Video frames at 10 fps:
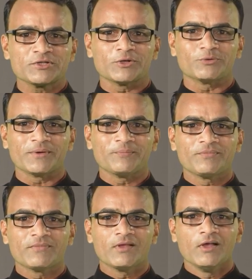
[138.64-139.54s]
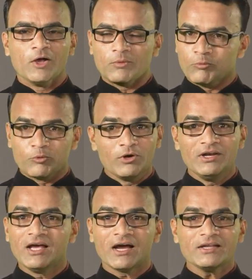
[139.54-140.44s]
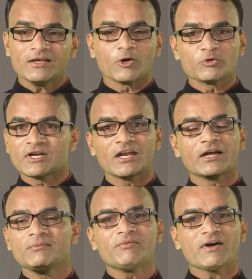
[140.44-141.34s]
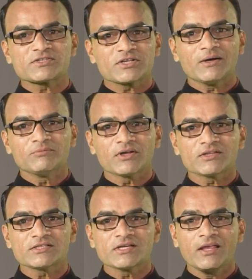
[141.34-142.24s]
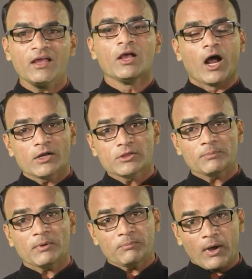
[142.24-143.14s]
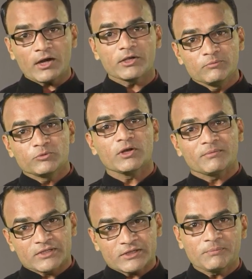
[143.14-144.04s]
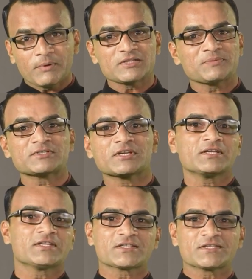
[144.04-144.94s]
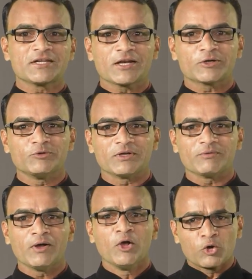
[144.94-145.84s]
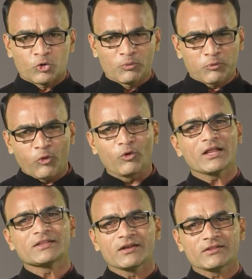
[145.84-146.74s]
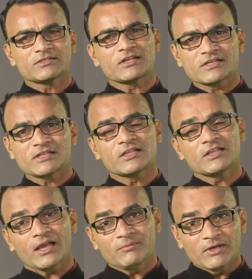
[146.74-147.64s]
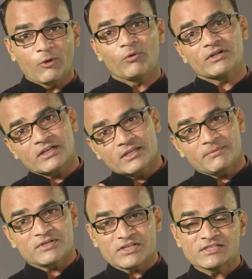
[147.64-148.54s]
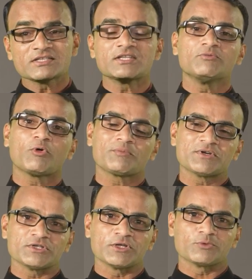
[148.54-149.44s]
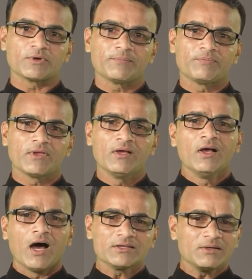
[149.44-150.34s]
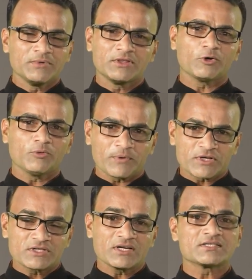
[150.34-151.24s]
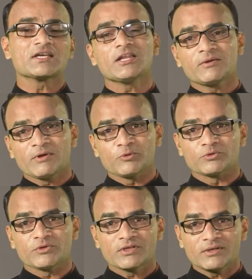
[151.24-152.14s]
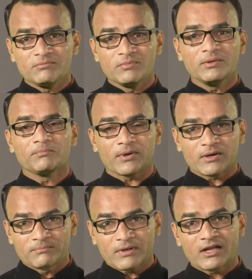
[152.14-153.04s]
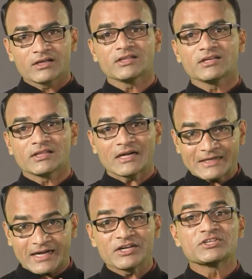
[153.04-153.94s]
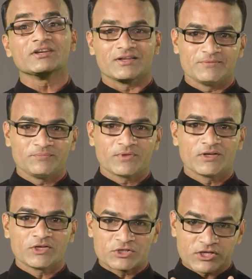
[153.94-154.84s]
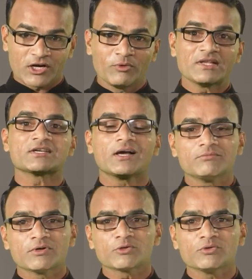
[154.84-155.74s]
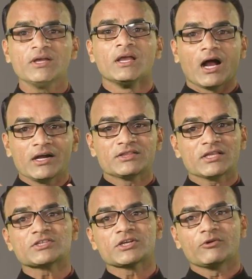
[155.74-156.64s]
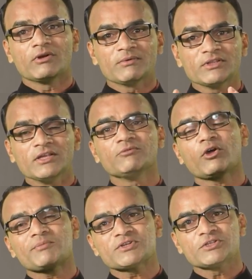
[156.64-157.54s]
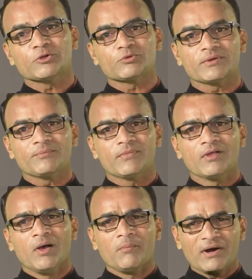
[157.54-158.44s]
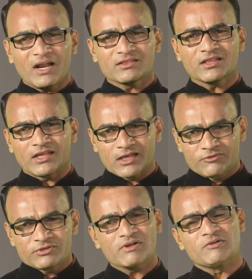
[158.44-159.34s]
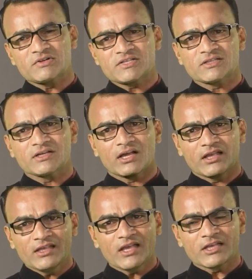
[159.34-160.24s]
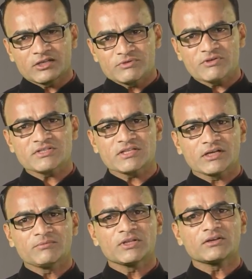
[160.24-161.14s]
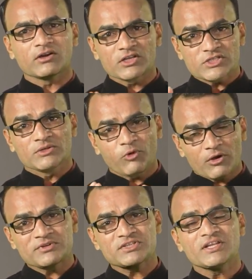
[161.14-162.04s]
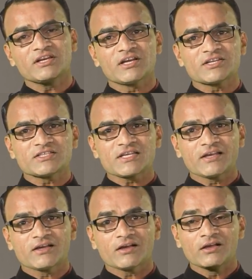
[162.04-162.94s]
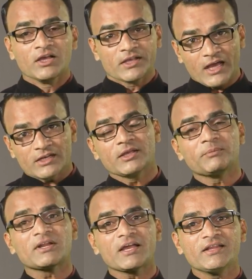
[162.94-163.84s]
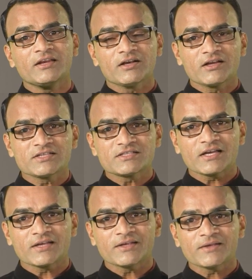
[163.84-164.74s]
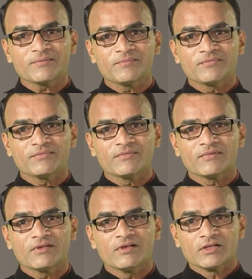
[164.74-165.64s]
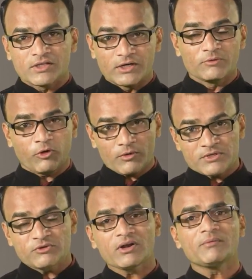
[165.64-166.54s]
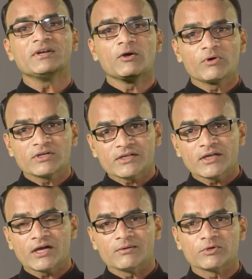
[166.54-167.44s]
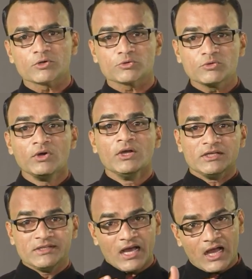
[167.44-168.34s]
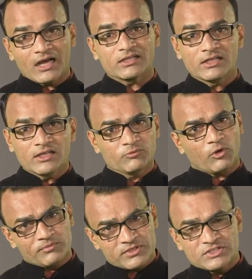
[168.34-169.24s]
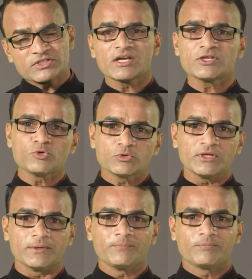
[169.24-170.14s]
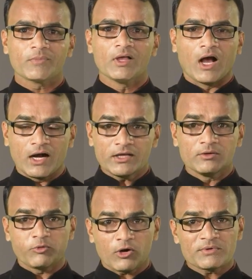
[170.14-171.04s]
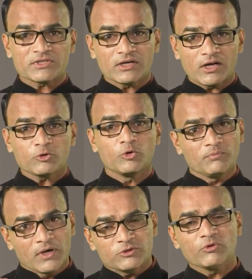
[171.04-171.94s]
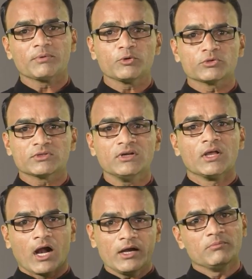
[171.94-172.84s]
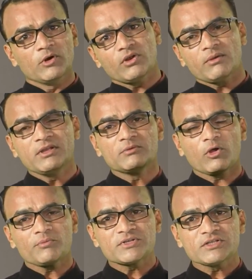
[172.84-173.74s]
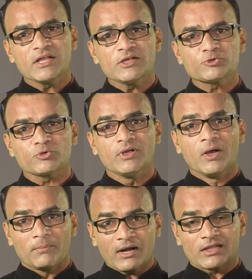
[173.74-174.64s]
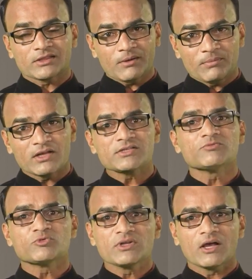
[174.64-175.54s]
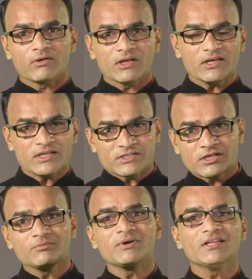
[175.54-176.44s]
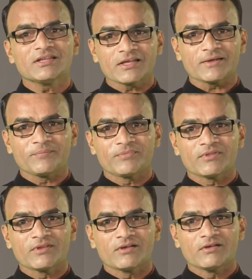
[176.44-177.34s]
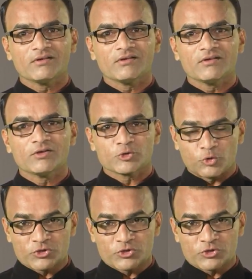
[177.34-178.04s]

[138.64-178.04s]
is also overestimating. When we go into the depth, we realize that we spend more than 90% on giving information. So this becomes an important question that I am traditionally working on the process of teaching, and through that I am giving information. It is now the 21st century and it is really important to give information in the 21st century. Is there something else that needs to be given? 90% of the effort is being spent on giving information. Previously it was necessary. Information had a lot of importance. This is the reason we were giving information. Now we have to understand the world is changing. The social media has now strengthened. Digital media has become very strong. The internet has got in revolution.